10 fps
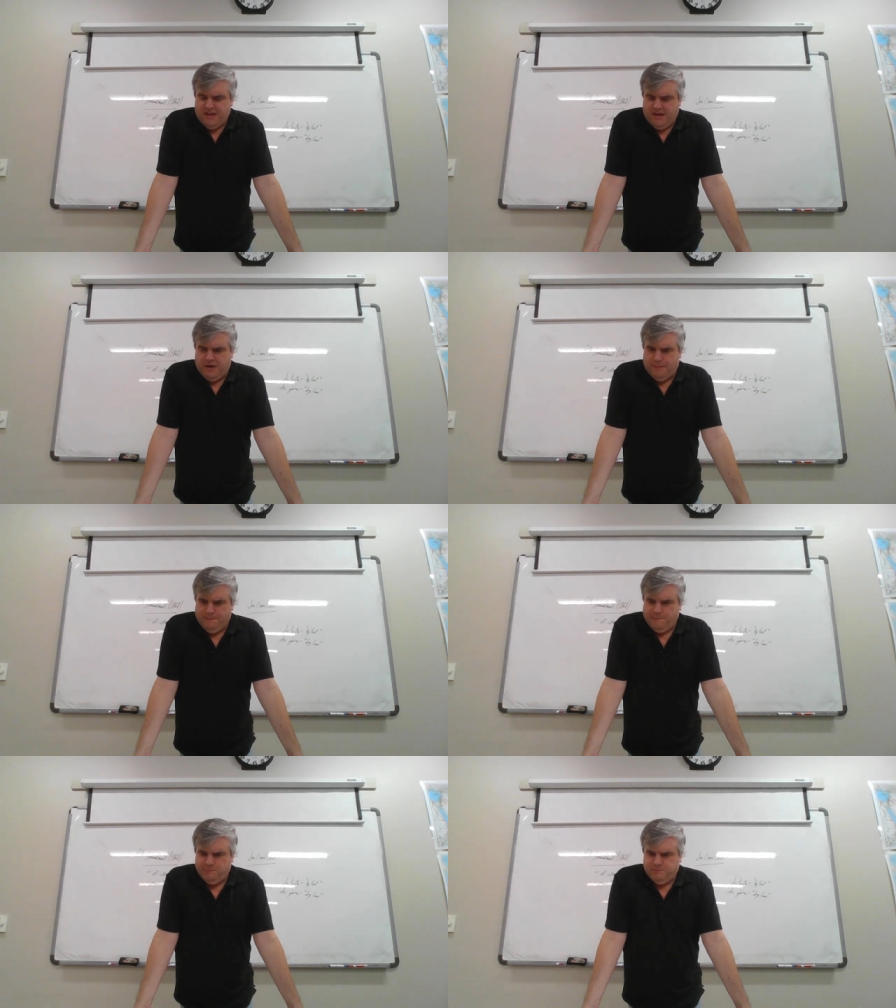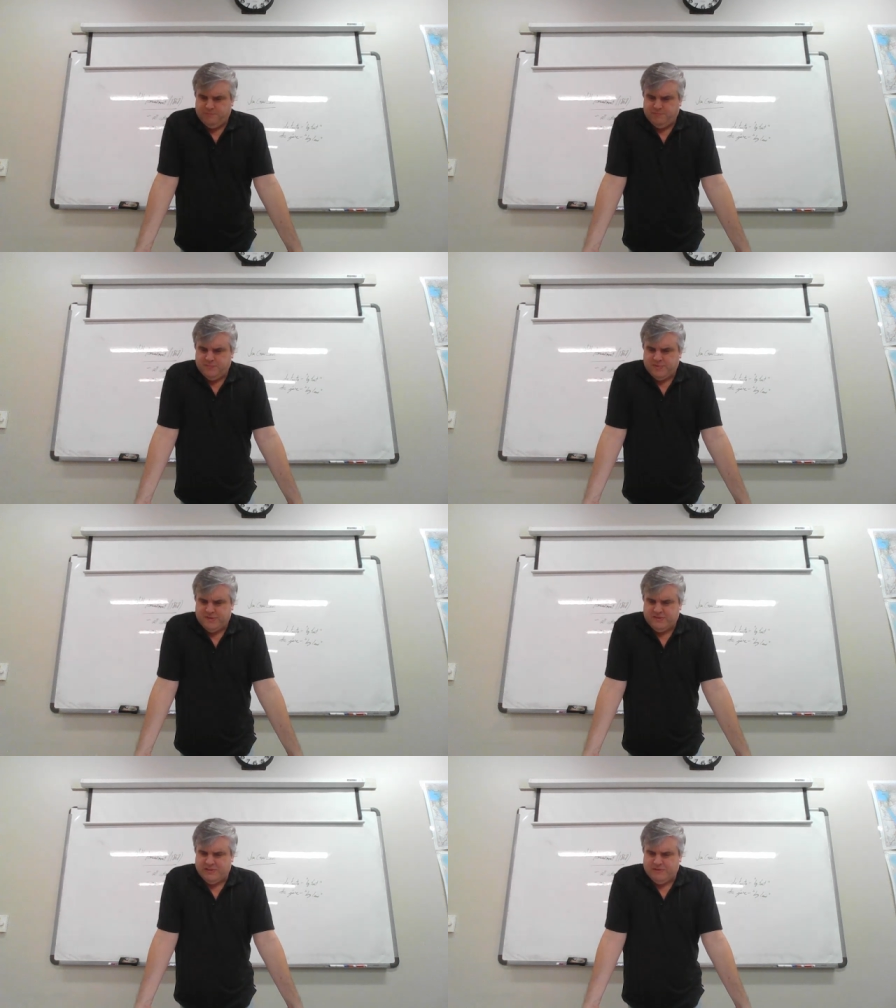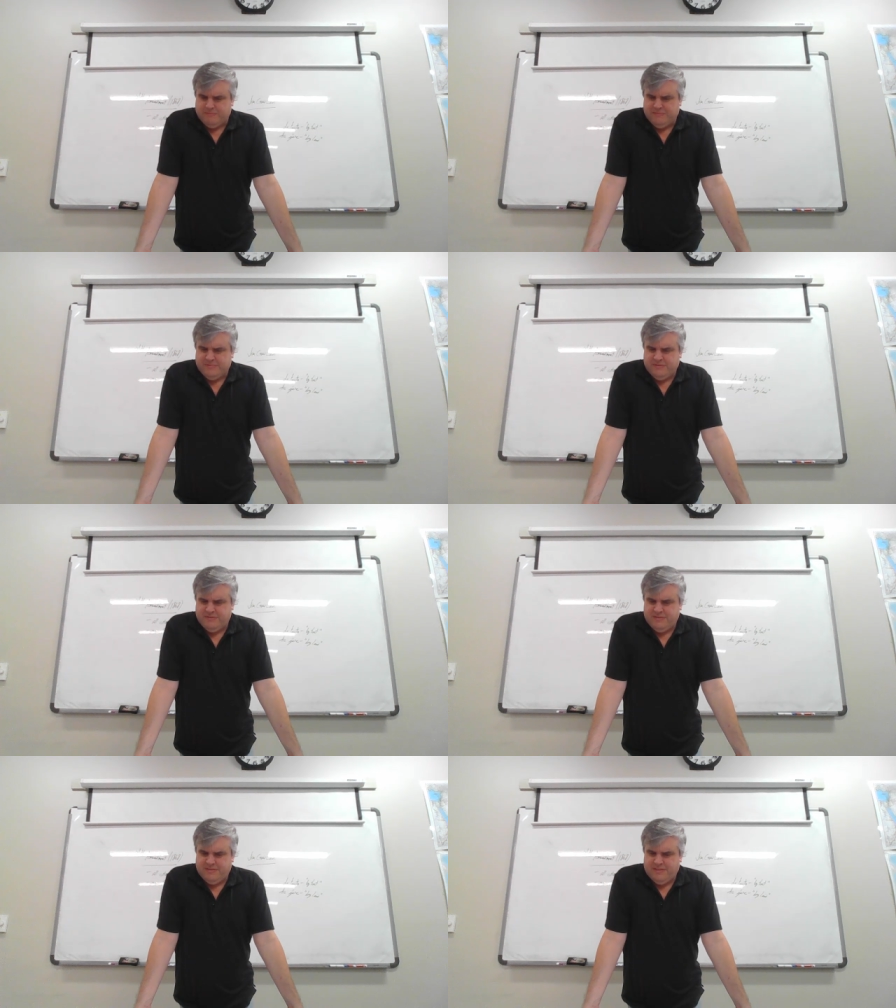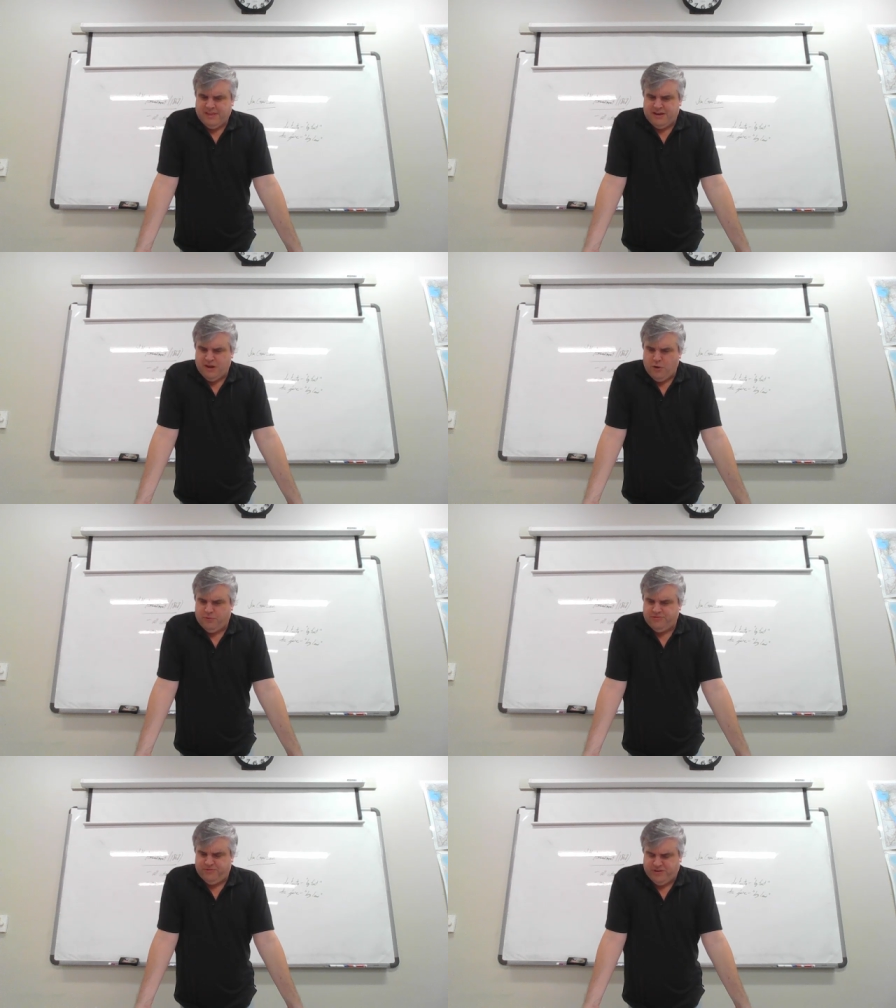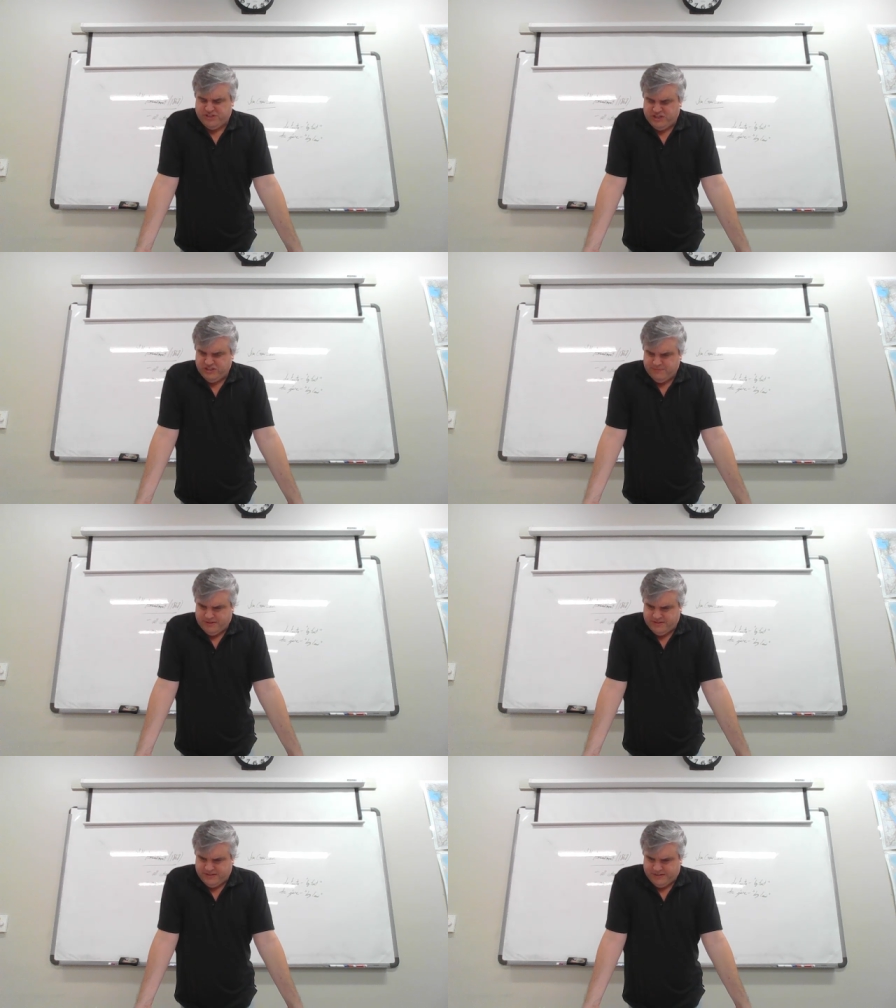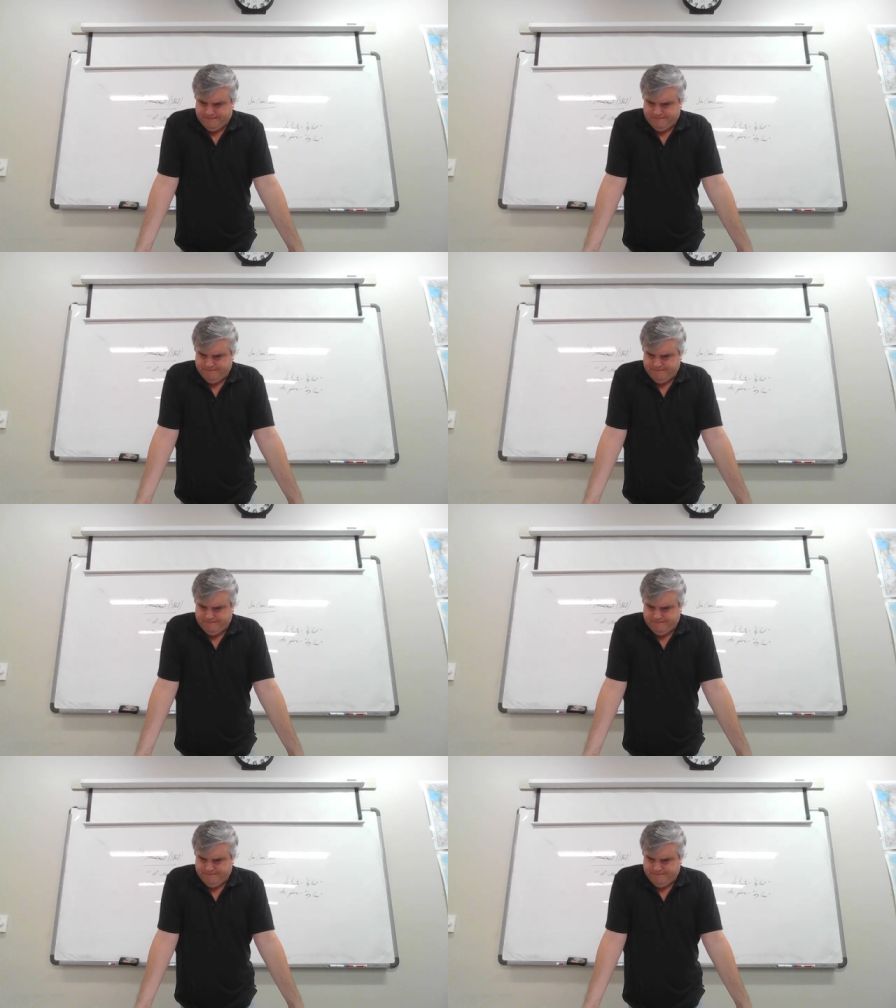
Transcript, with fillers: um, say had no restrictions, but uh,